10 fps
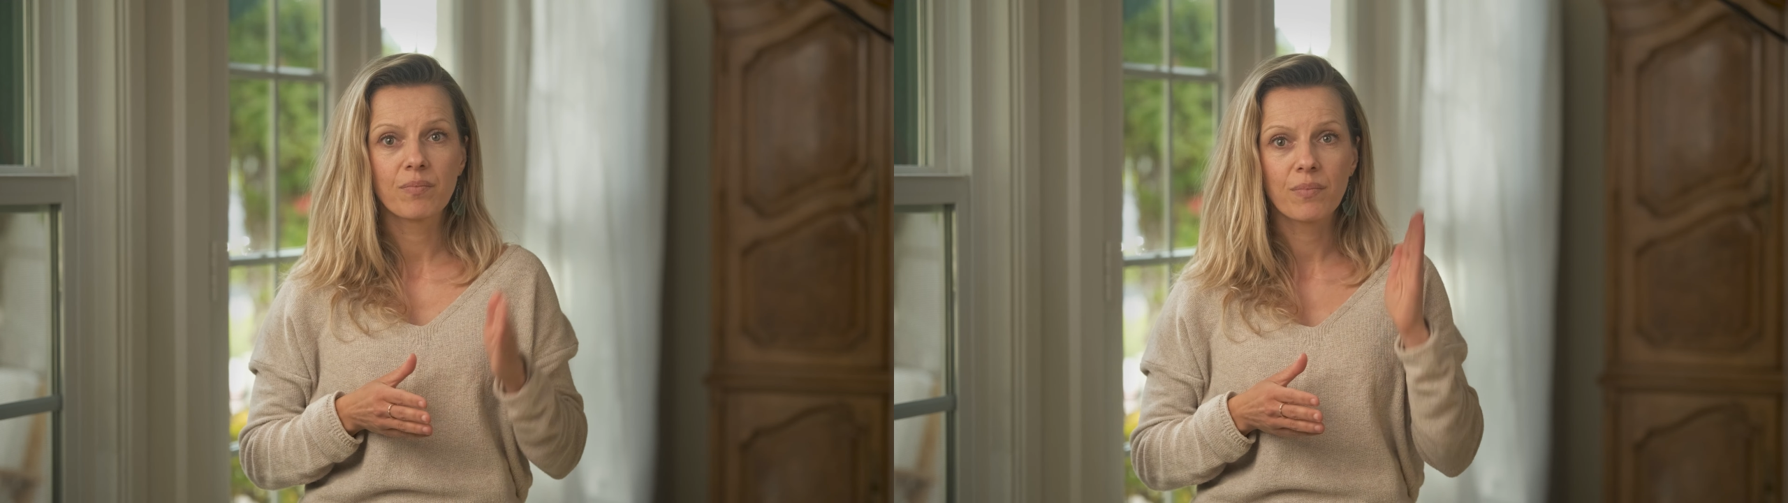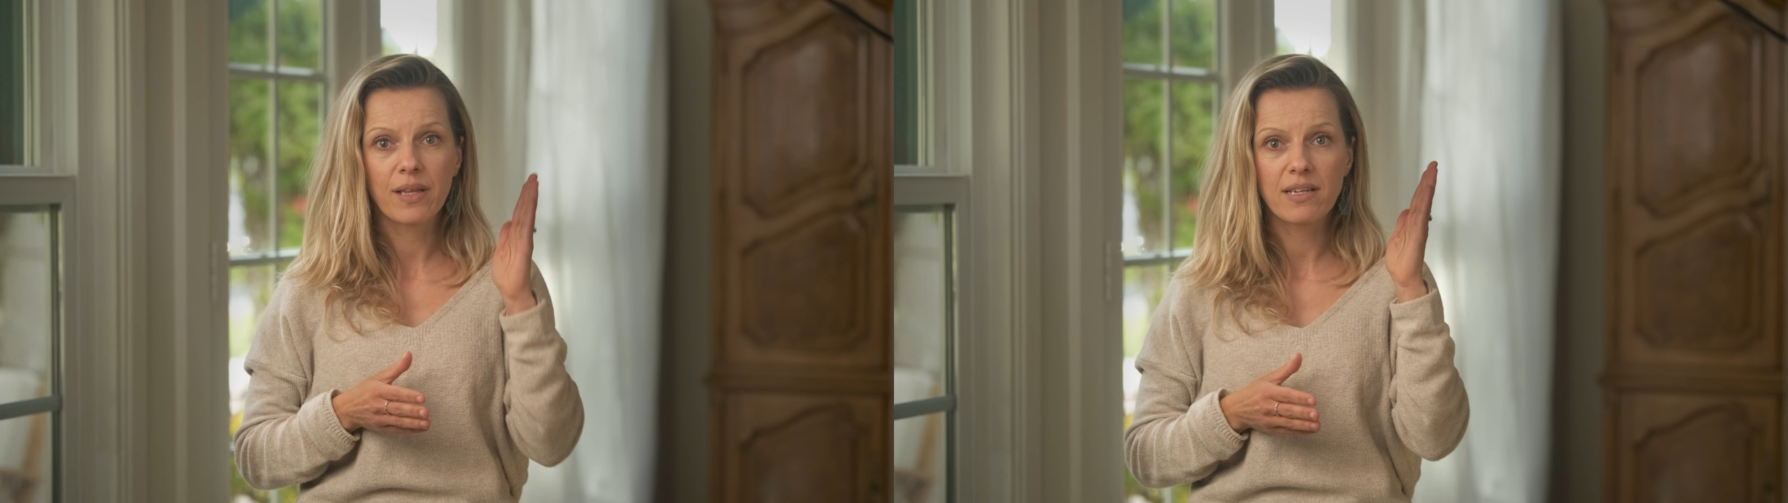
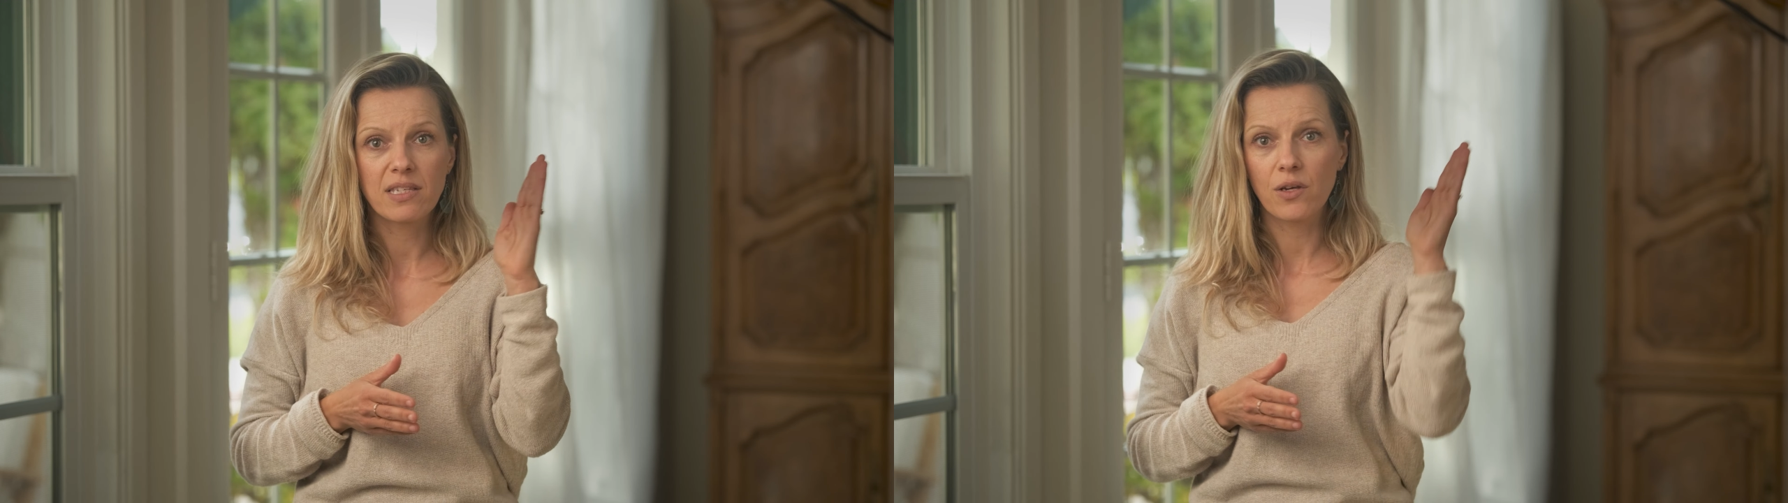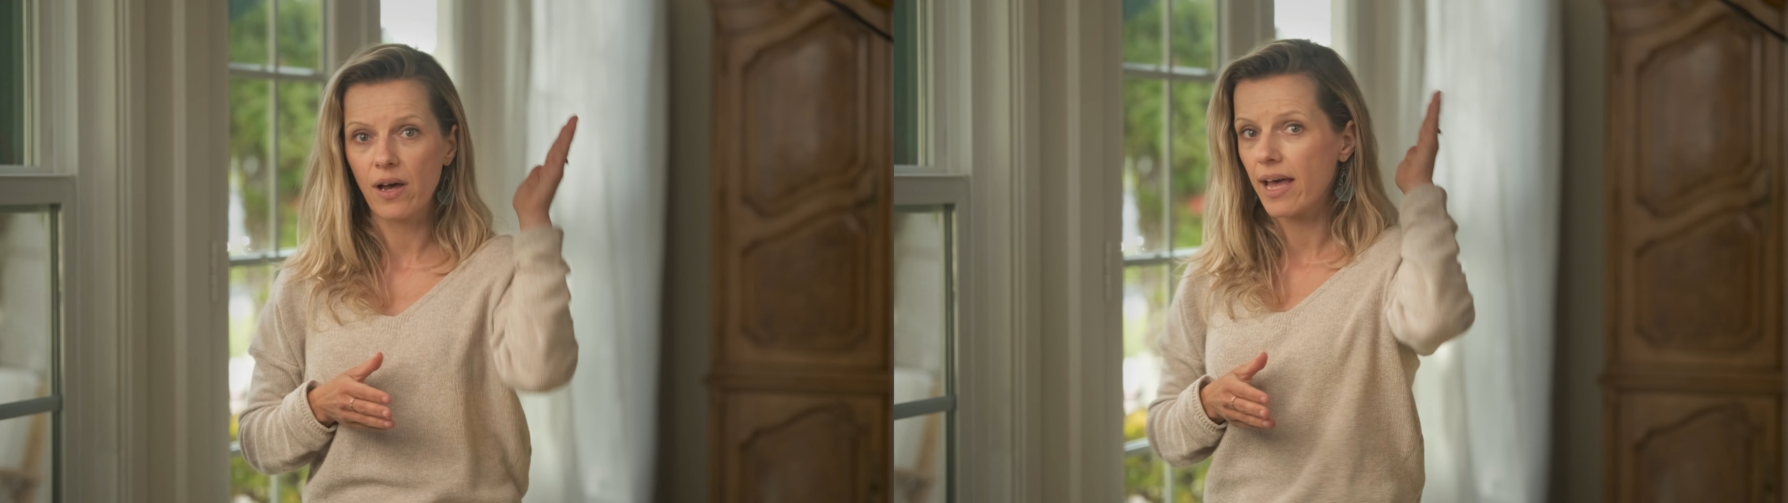place
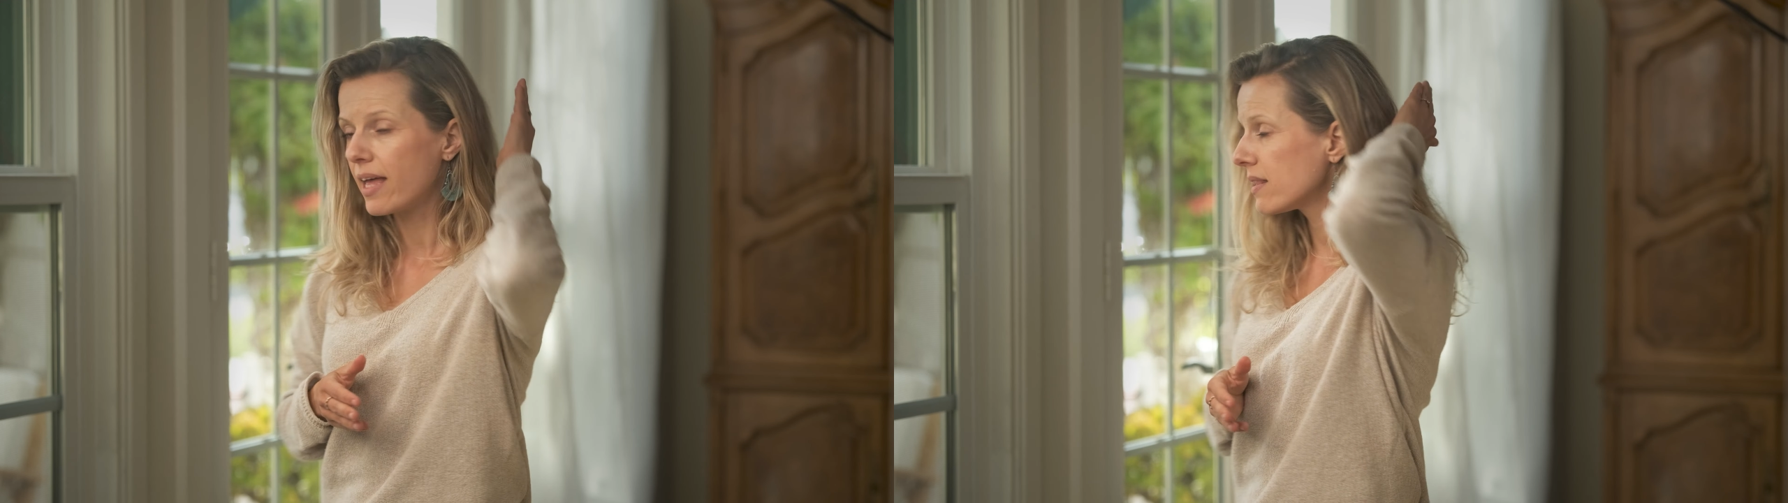your hand